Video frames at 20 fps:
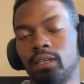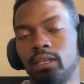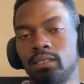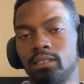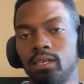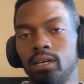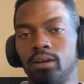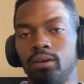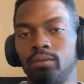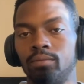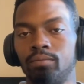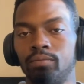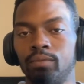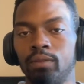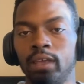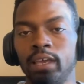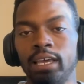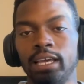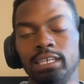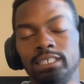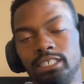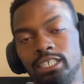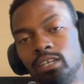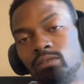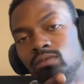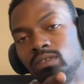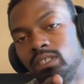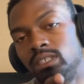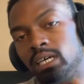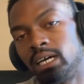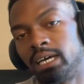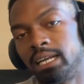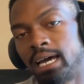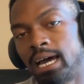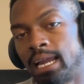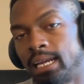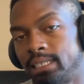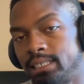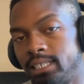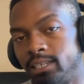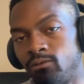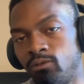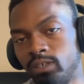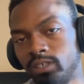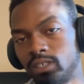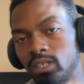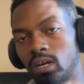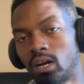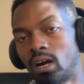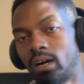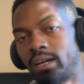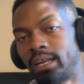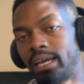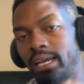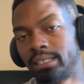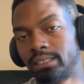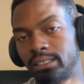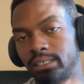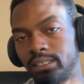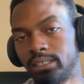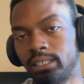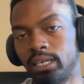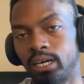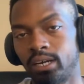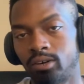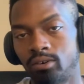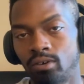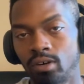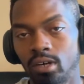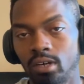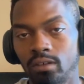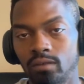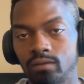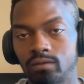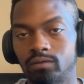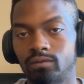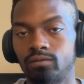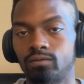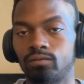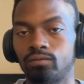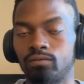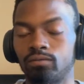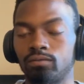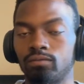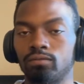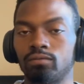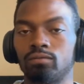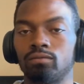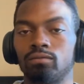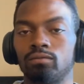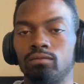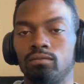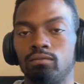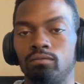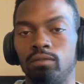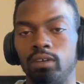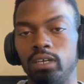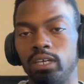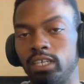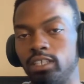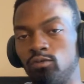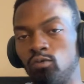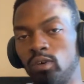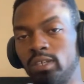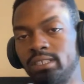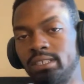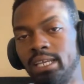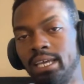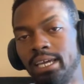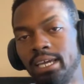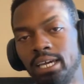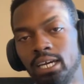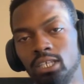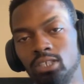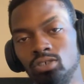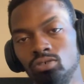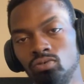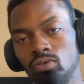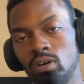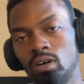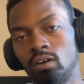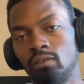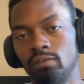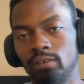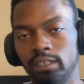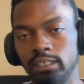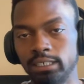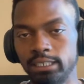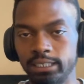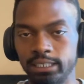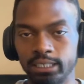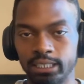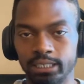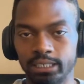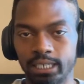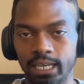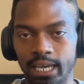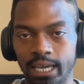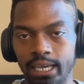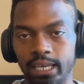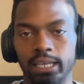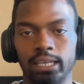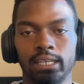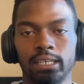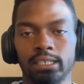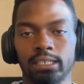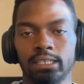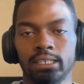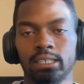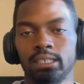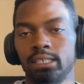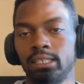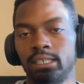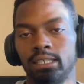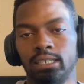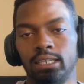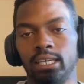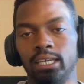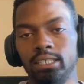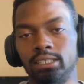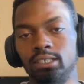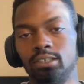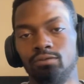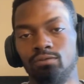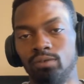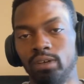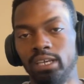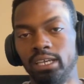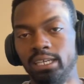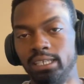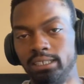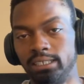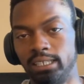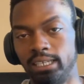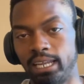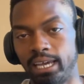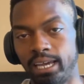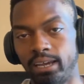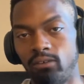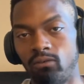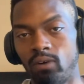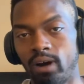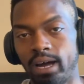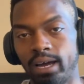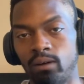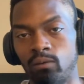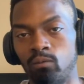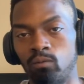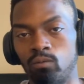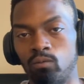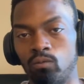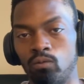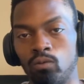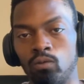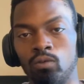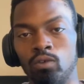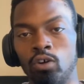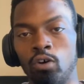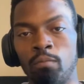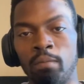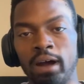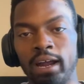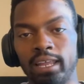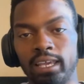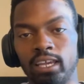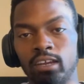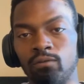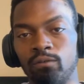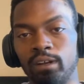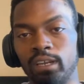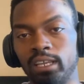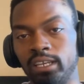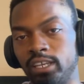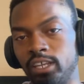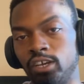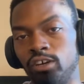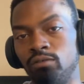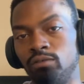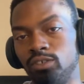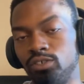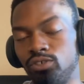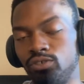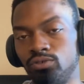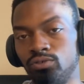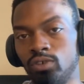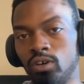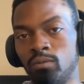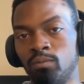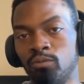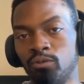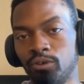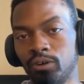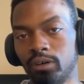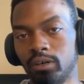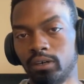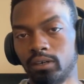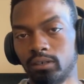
So, she was done, honestly, once the Kardashians cut her off. Because once they cut you off, it's just like, it's a reason, like, why nobody can really deal with you no more.